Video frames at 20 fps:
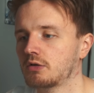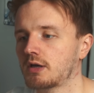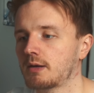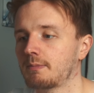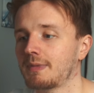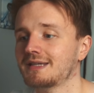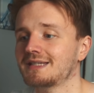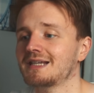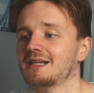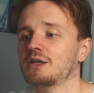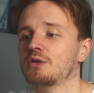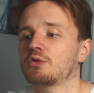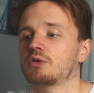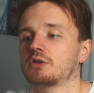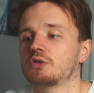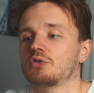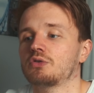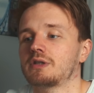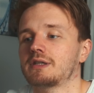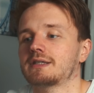And basically you
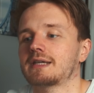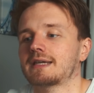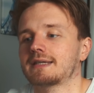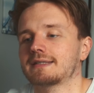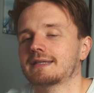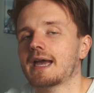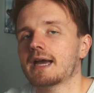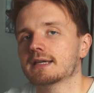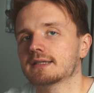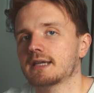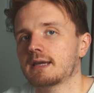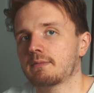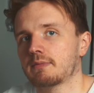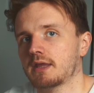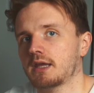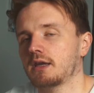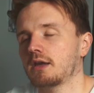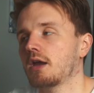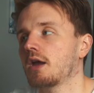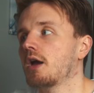can do this exact same
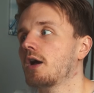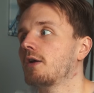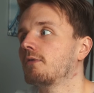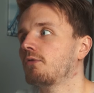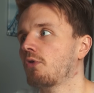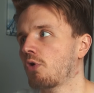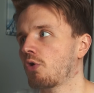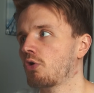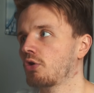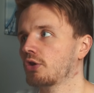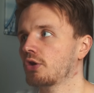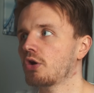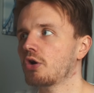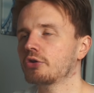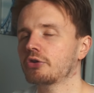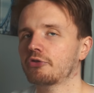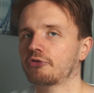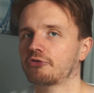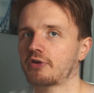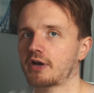thing for all your
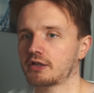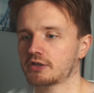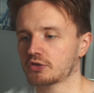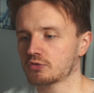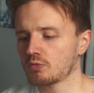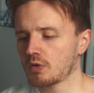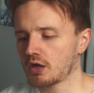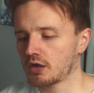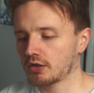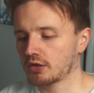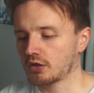other files as well.